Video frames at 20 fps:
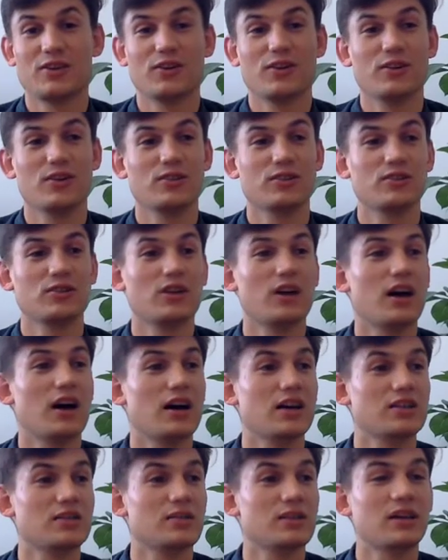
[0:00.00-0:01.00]
girls who
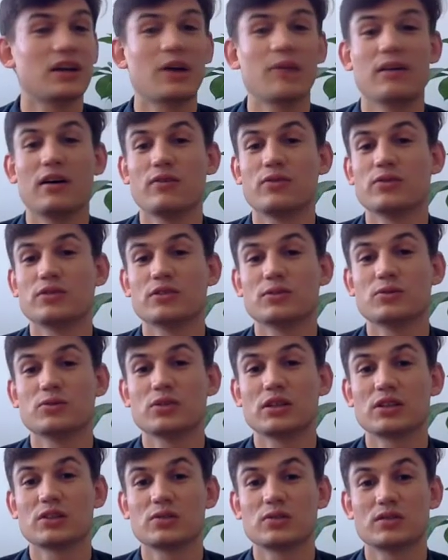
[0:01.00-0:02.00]
asked me to come out for some
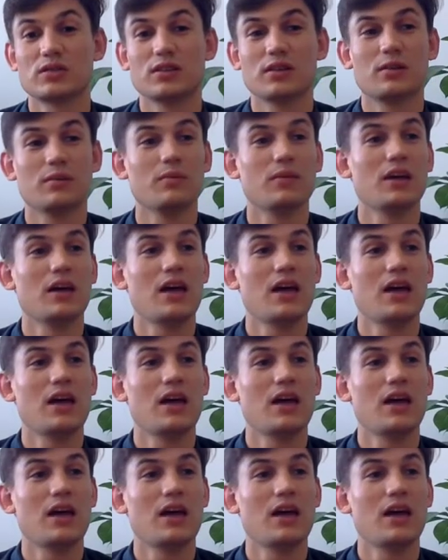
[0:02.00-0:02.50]
drinks with them.